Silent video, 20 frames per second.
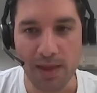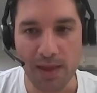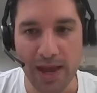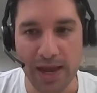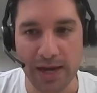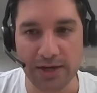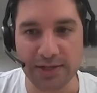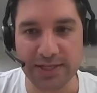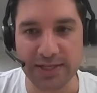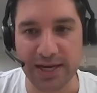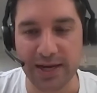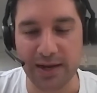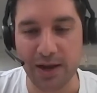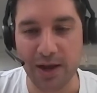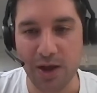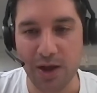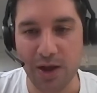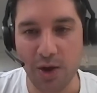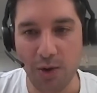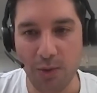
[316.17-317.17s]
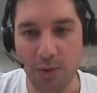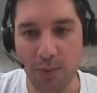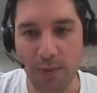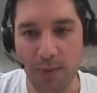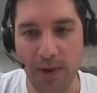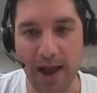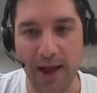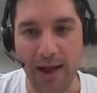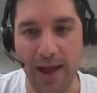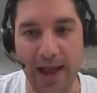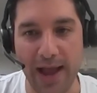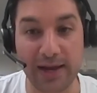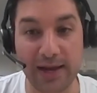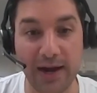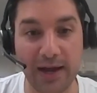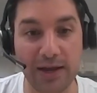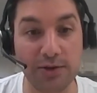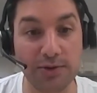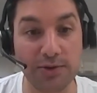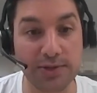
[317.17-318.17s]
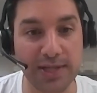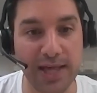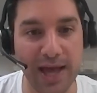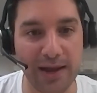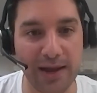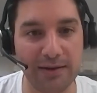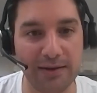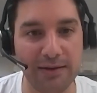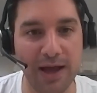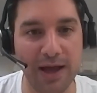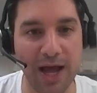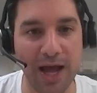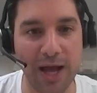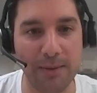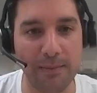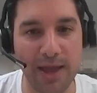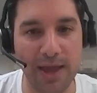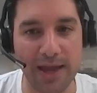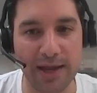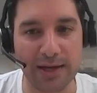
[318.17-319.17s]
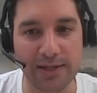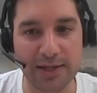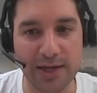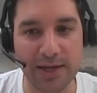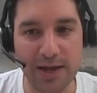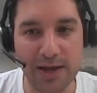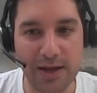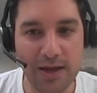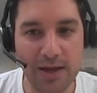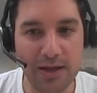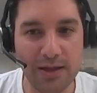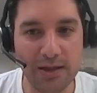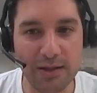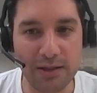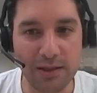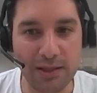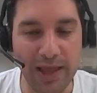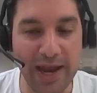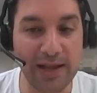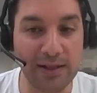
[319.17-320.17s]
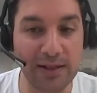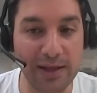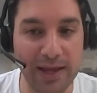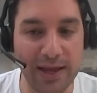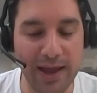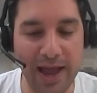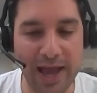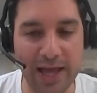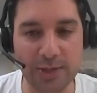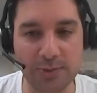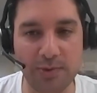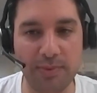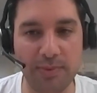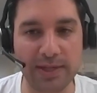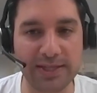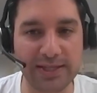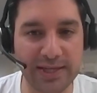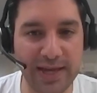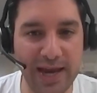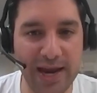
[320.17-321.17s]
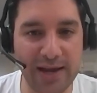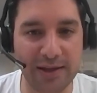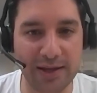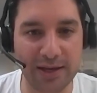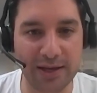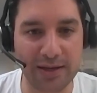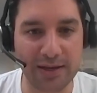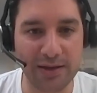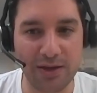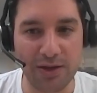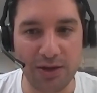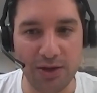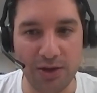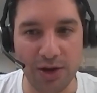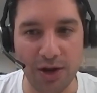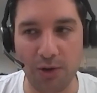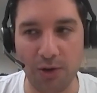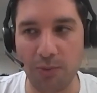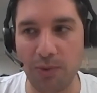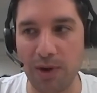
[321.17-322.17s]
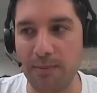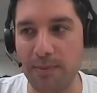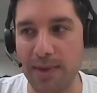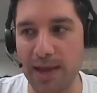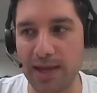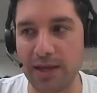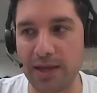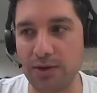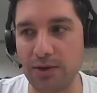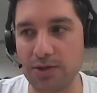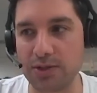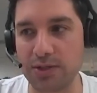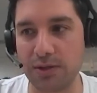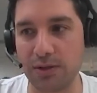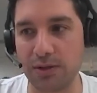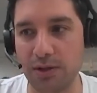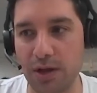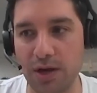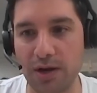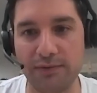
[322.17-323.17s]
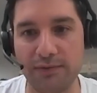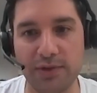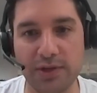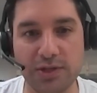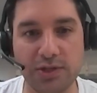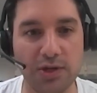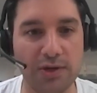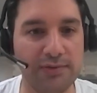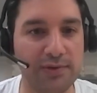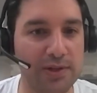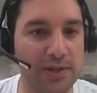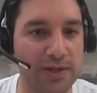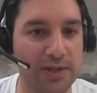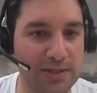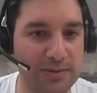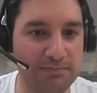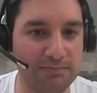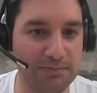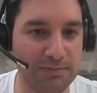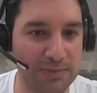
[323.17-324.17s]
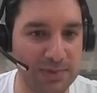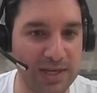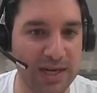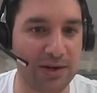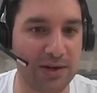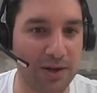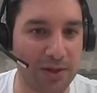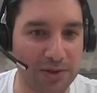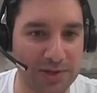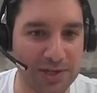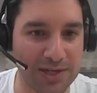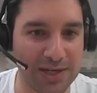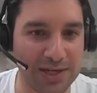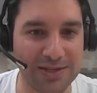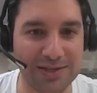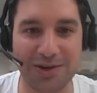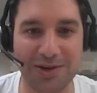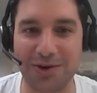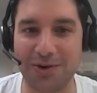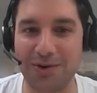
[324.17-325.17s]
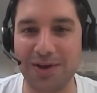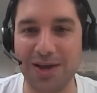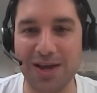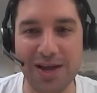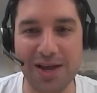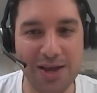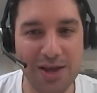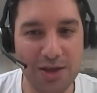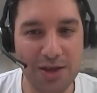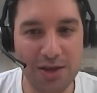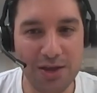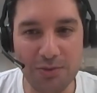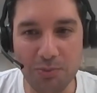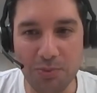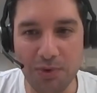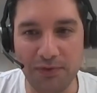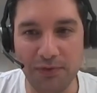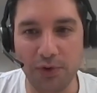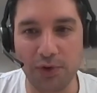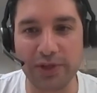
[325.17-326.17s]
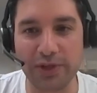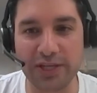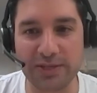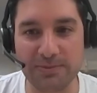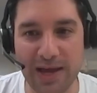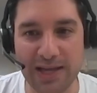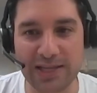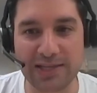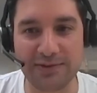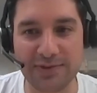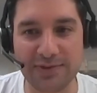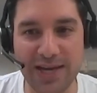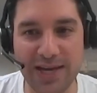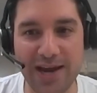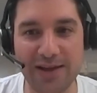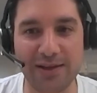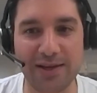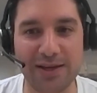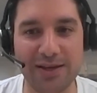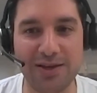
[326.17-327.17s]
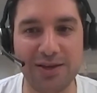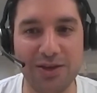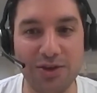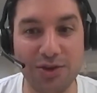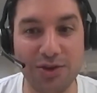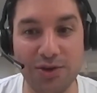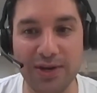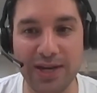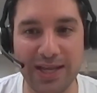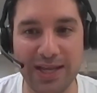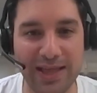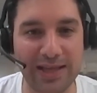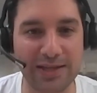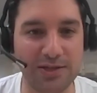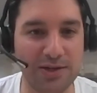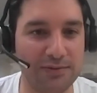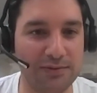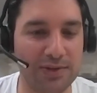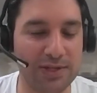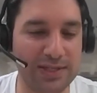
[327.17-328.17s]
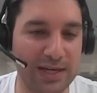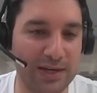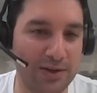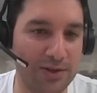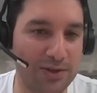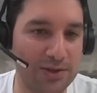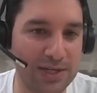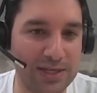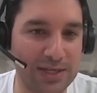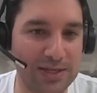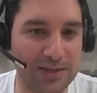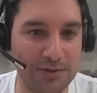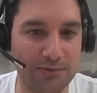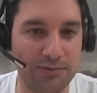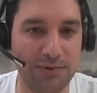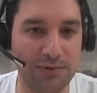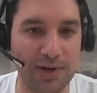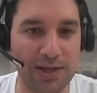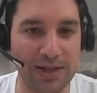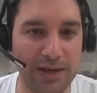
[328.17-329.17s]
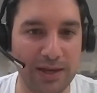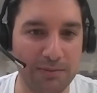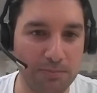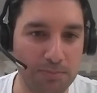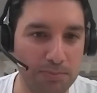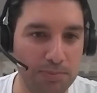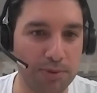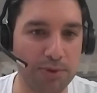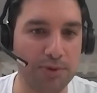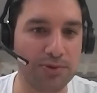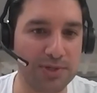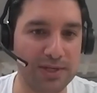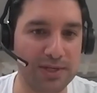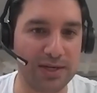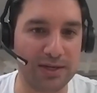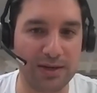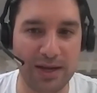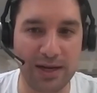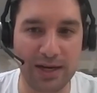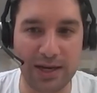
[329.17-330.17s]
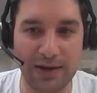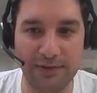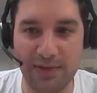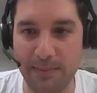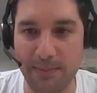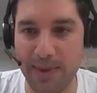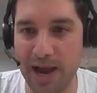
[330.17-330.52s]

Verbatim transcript: and you see, wow, how can I use that? And lately, as we've been scaling, you know, we're making use of a lot of the serverless technology. So with all this massive scaling, you need that serverless technology to really boost and give that